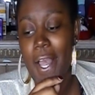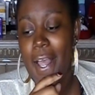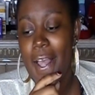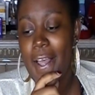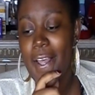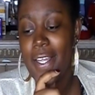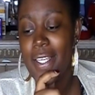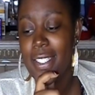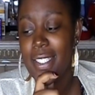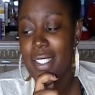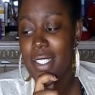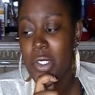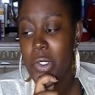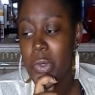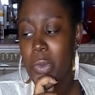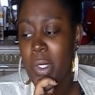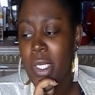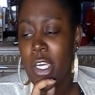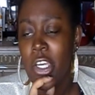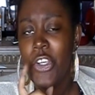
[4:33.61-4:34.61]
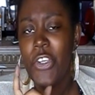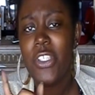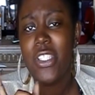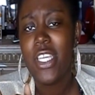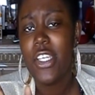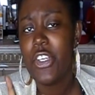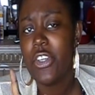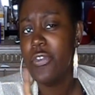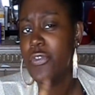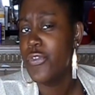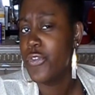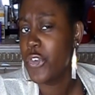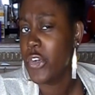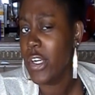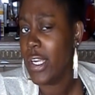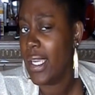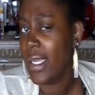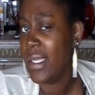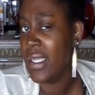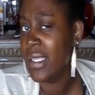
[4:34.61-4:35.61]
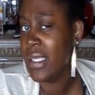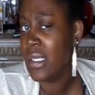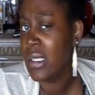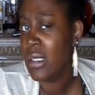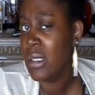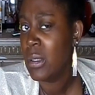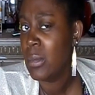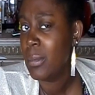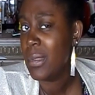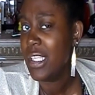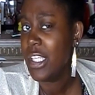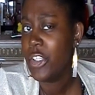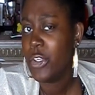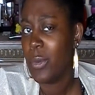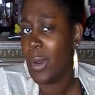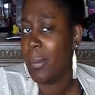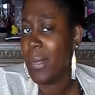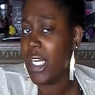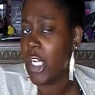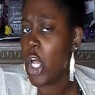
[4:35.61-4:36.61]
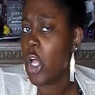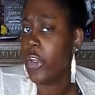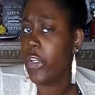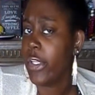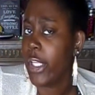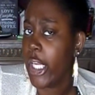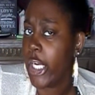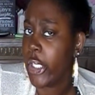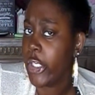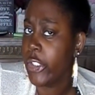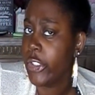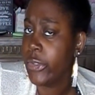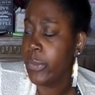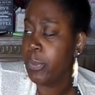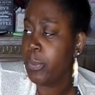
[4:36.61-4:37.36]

Uh, so you said you're free, but then you want me to call you later.